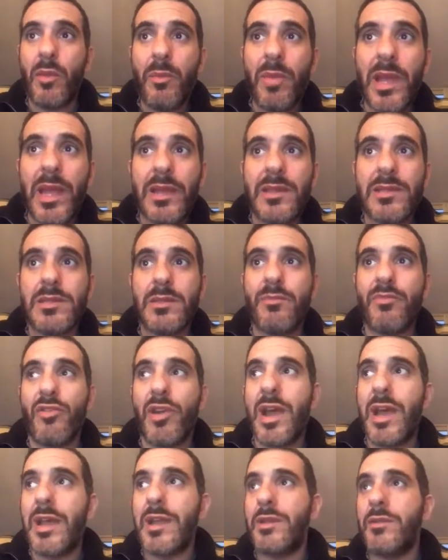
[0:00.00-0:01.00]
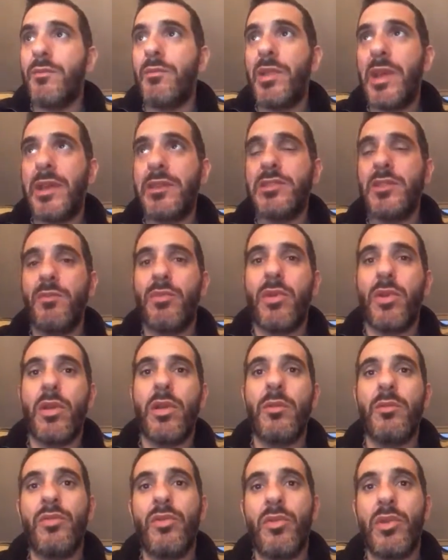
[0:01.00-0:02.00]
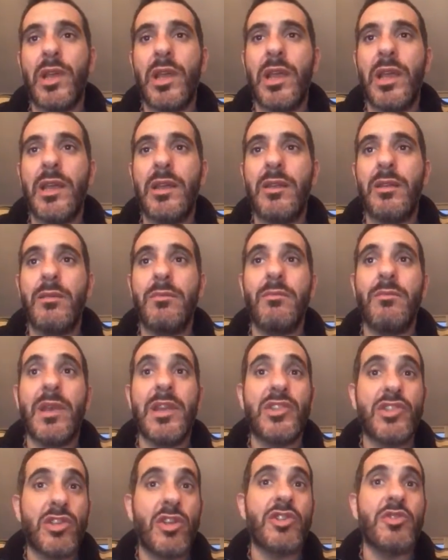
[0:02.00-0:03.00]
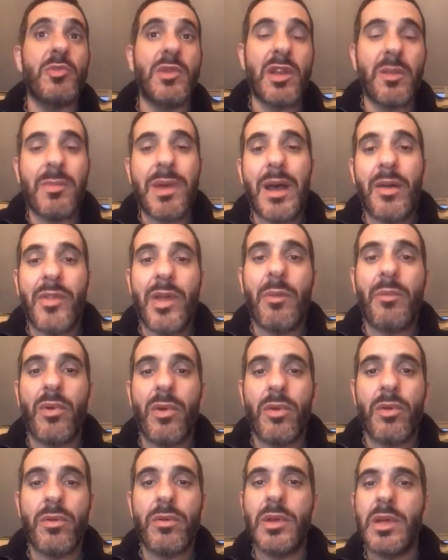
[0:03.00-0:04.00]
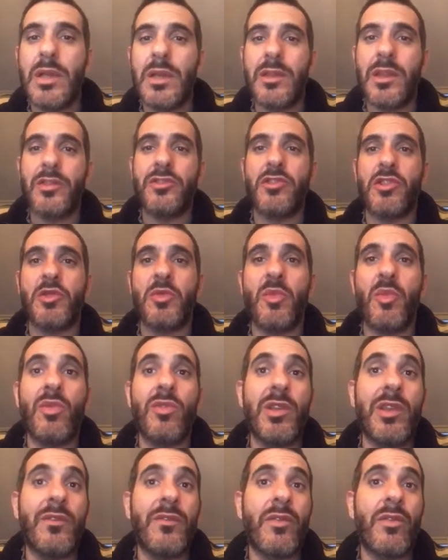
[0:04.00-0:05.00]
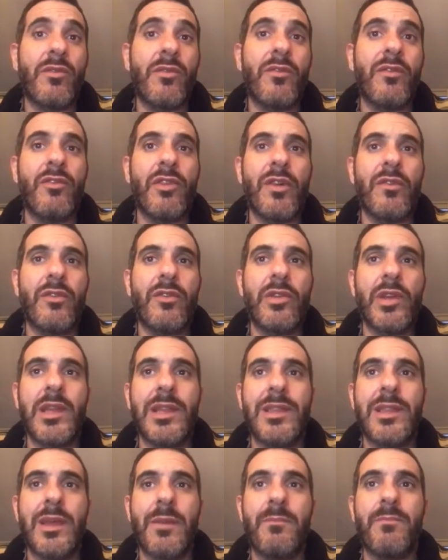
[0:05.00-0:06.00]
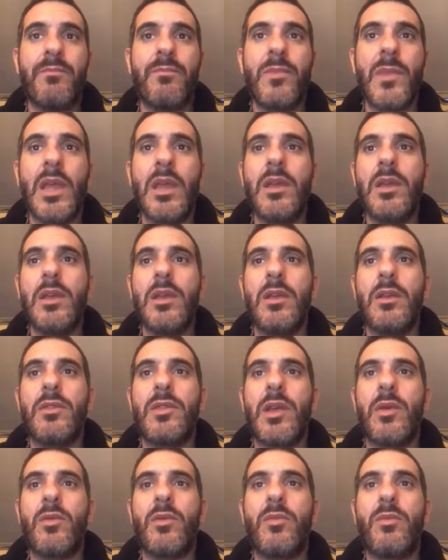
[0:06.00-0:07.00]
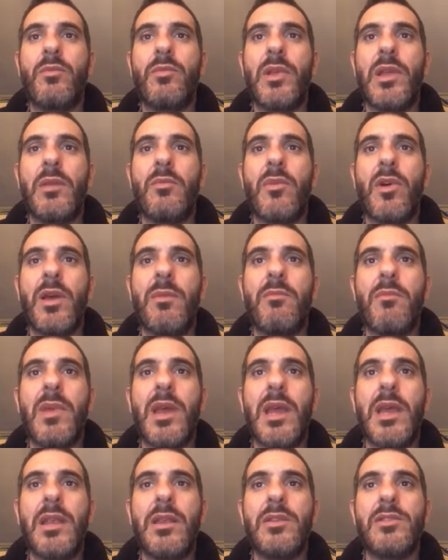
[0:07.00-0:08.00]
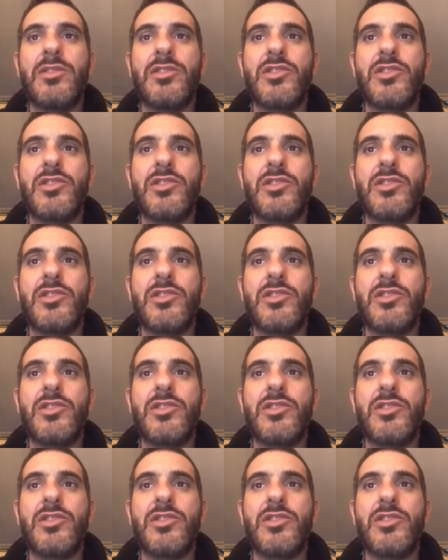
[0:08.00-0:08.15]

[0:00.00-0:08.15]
picked a brand and picked a bottle and brought it in and made judgment about that bottle, that judgment will live on forever in them. That would be my main